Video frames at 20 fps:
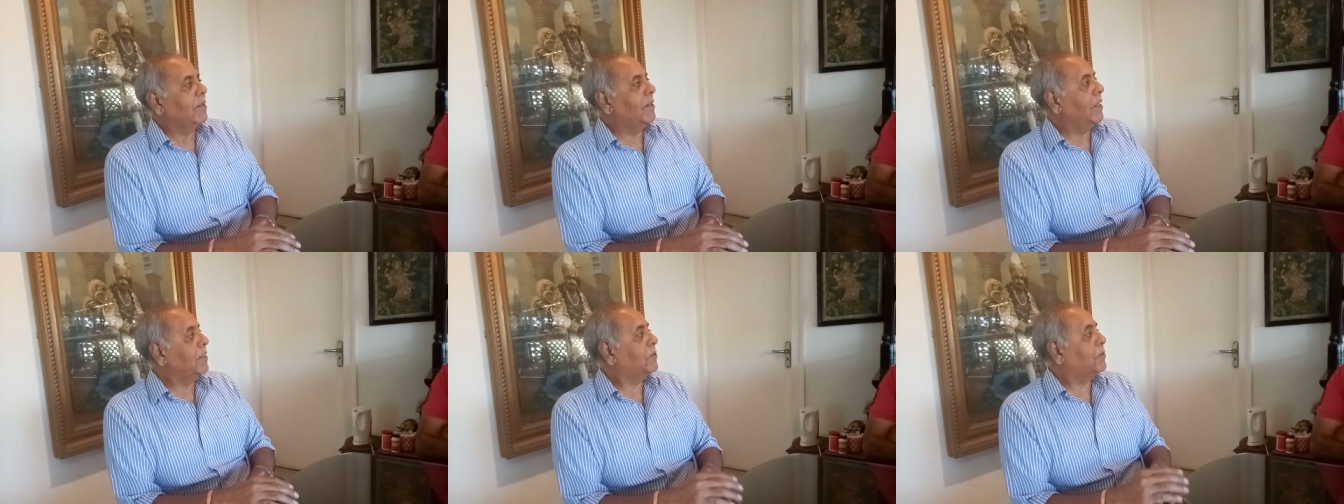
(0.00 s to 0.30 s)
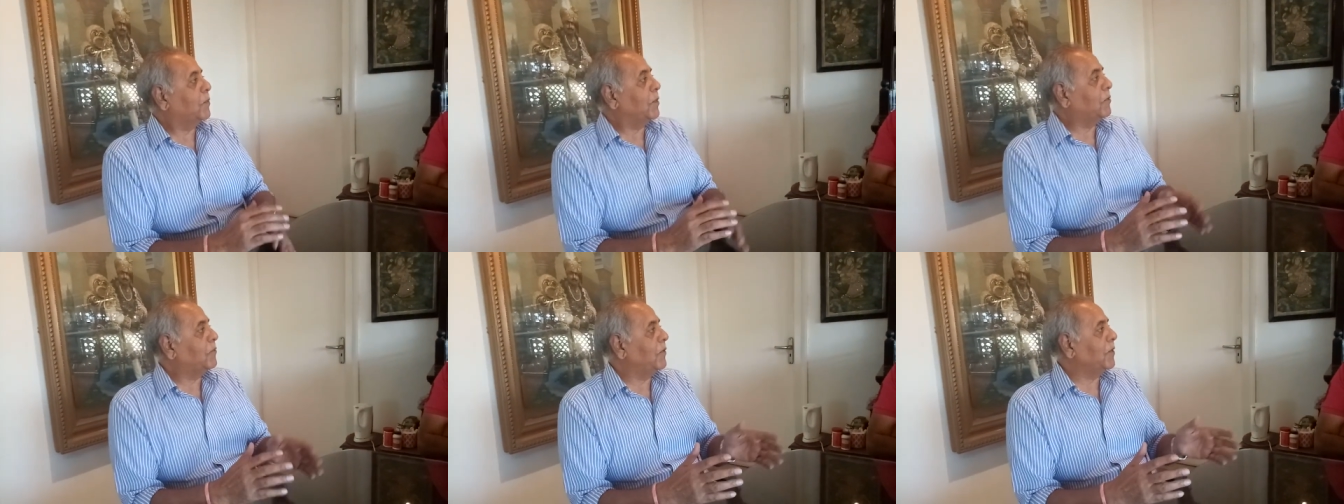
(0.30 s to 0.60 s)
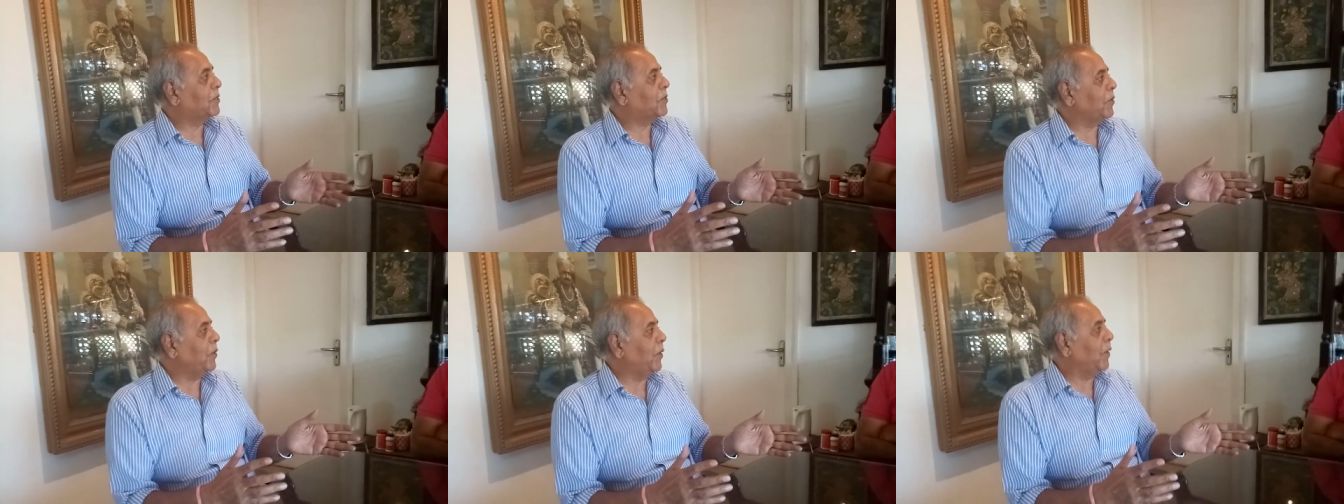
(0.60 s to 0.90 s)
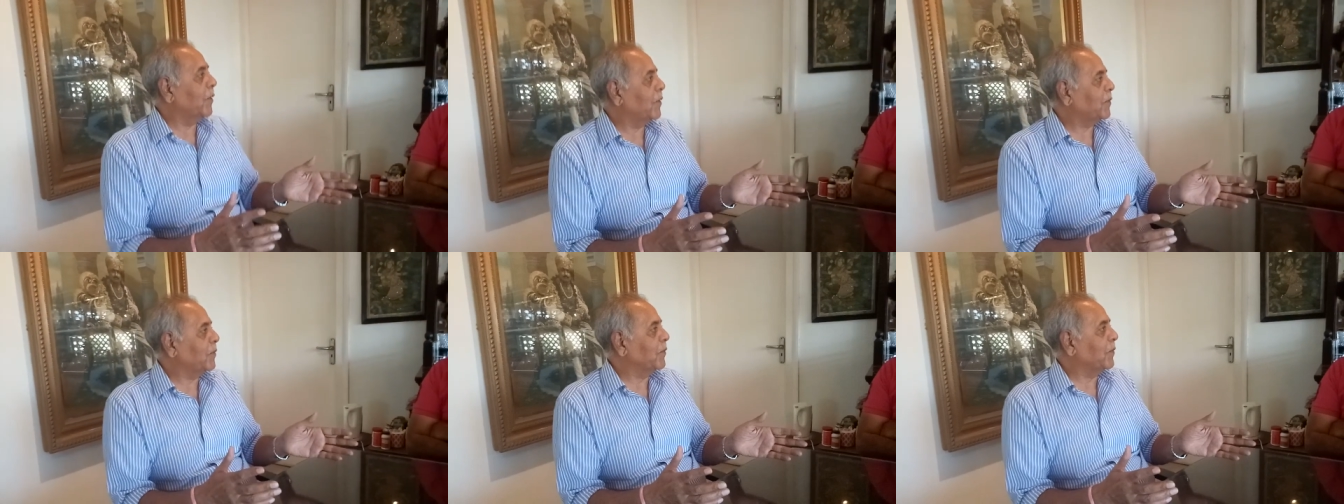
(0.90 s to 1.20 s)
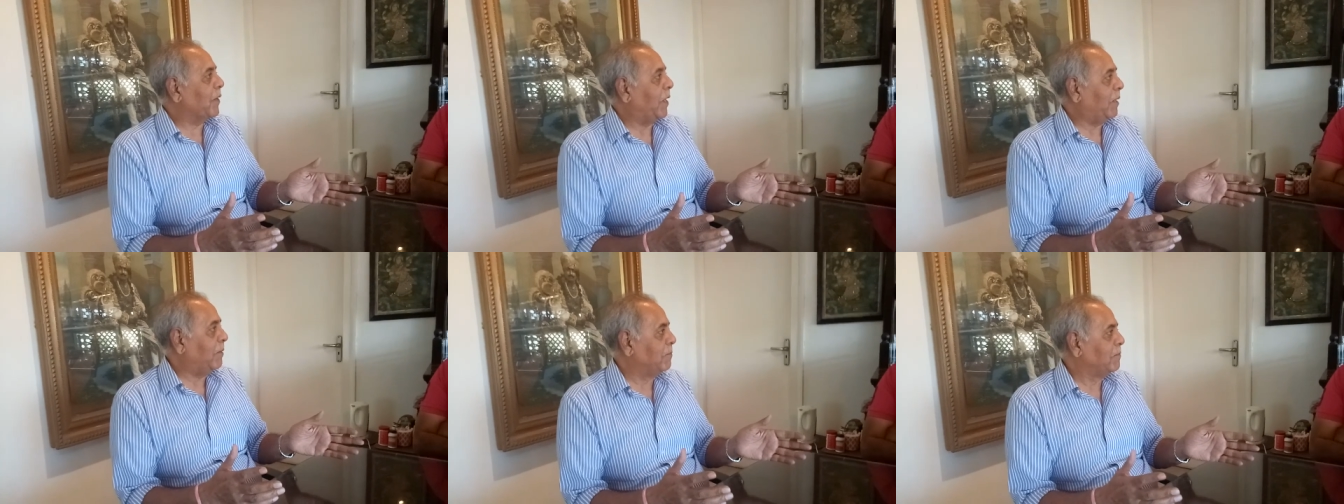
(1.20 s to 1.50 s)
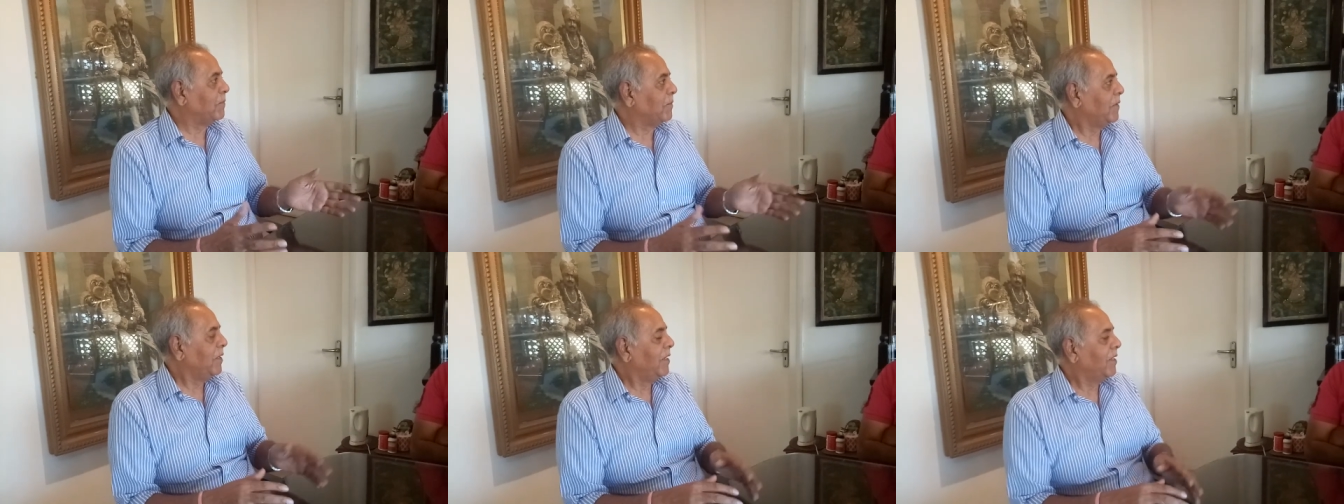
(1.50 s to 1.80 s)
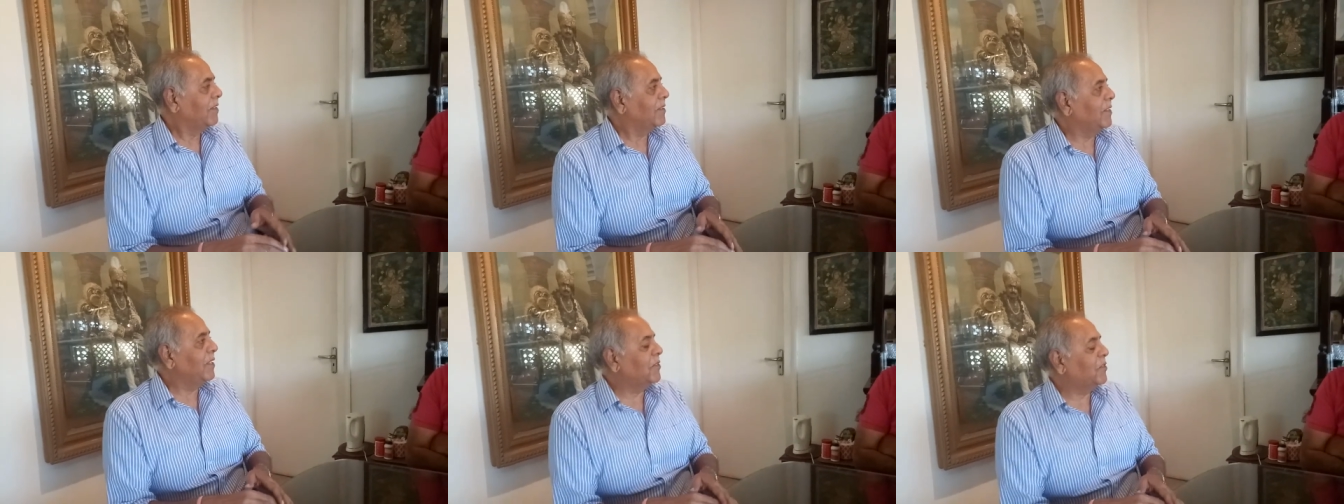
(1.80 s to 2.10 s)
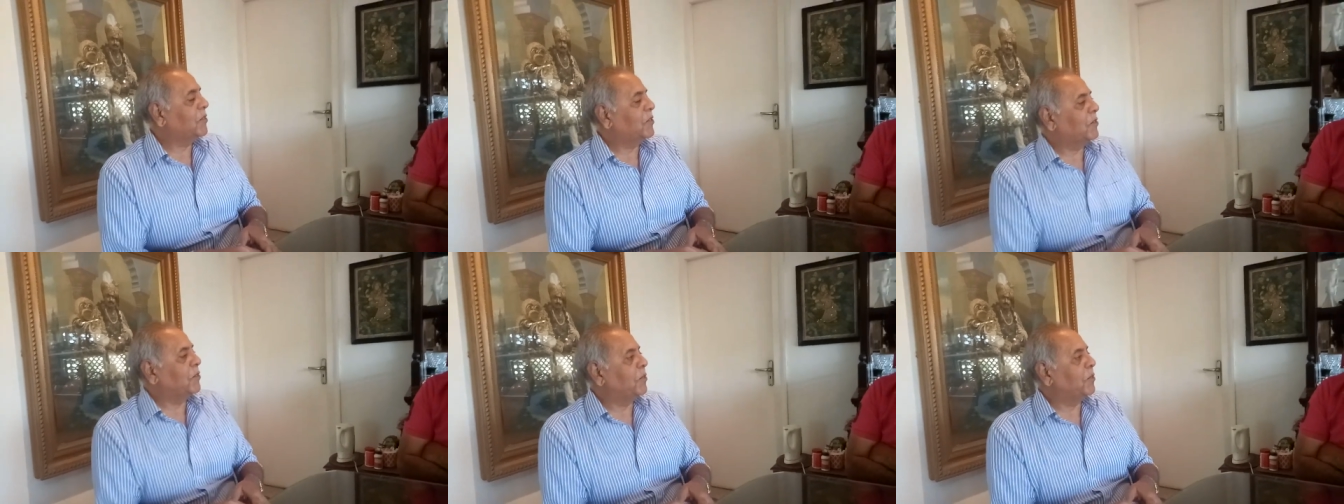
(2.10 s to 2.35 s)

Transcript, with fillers: there's Prithvi Shaw to come there's